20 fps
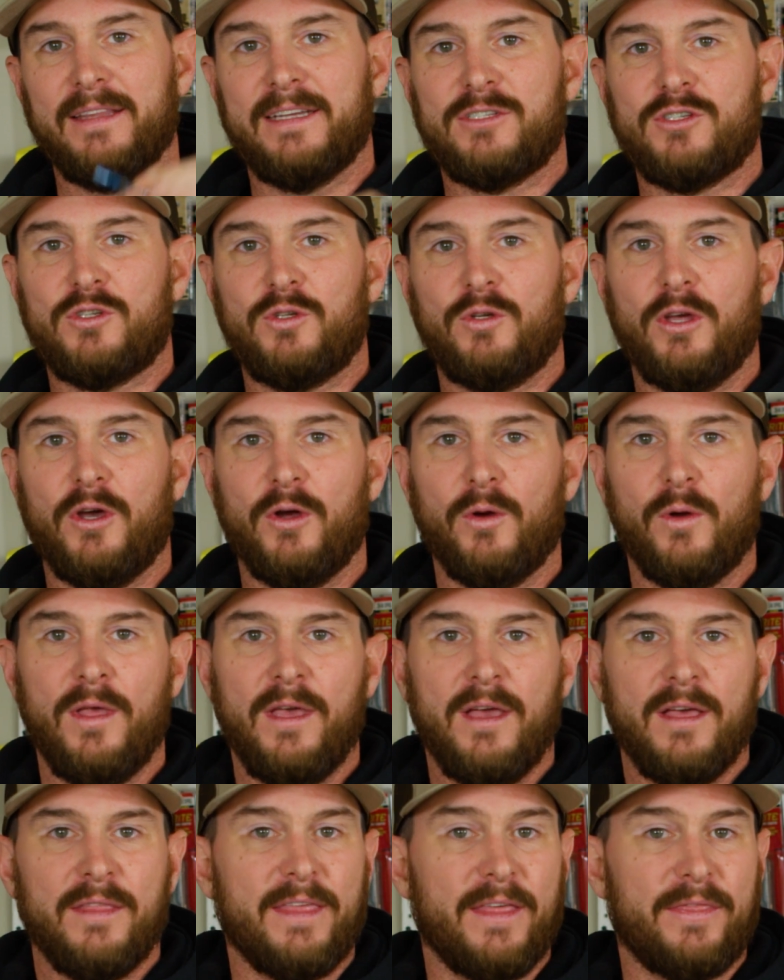lets you know
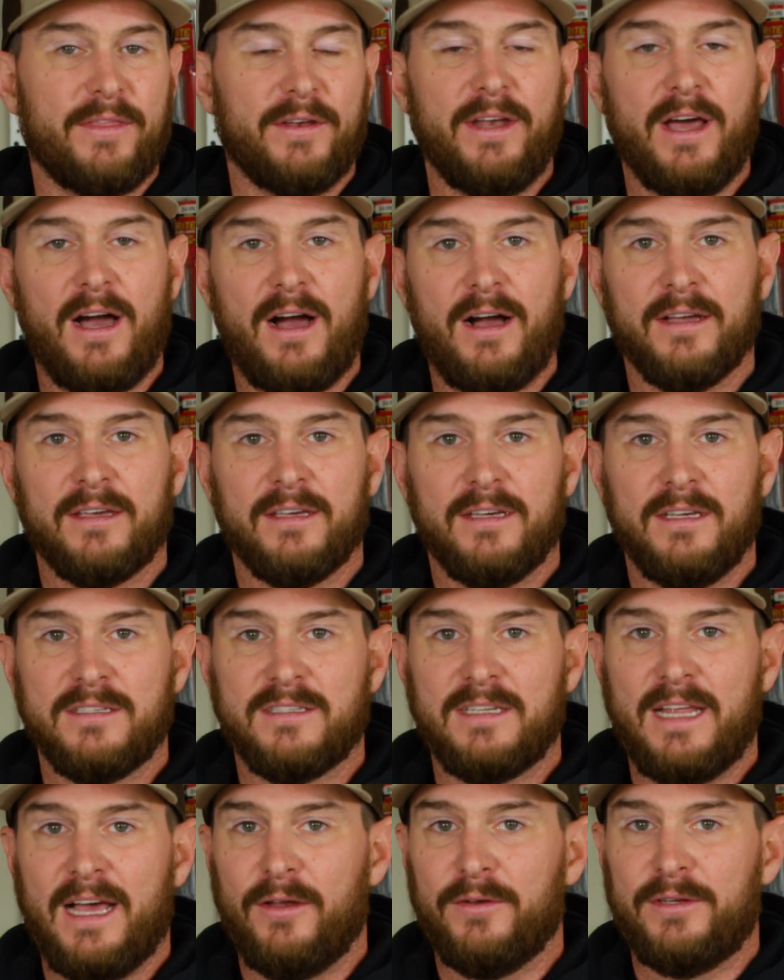that the Nock
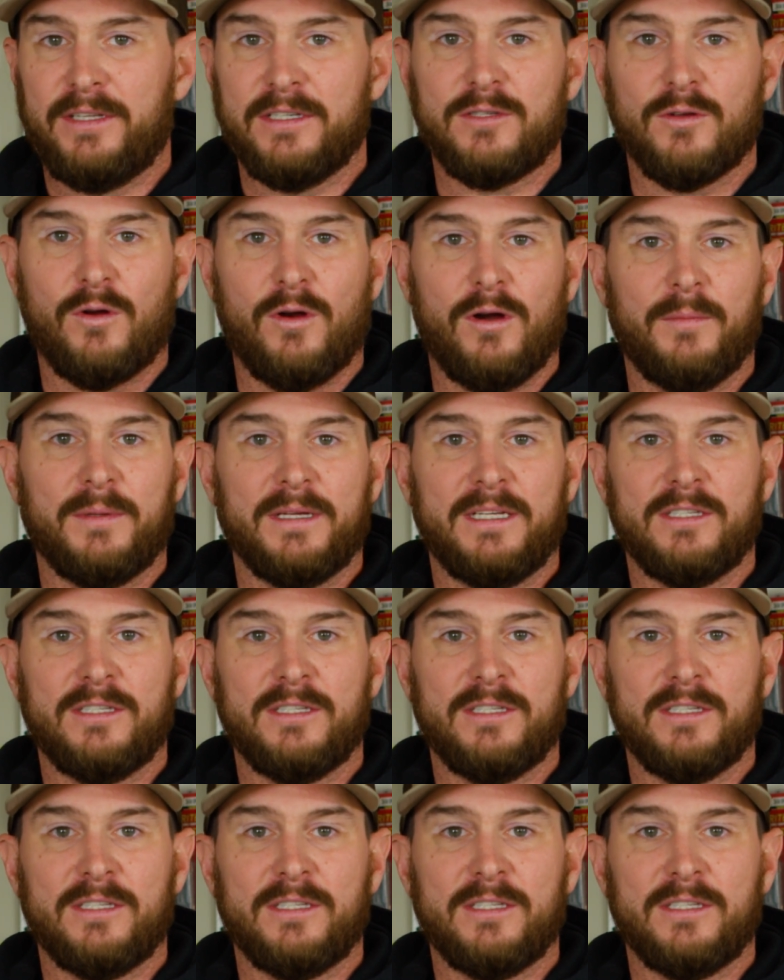is now disarmed.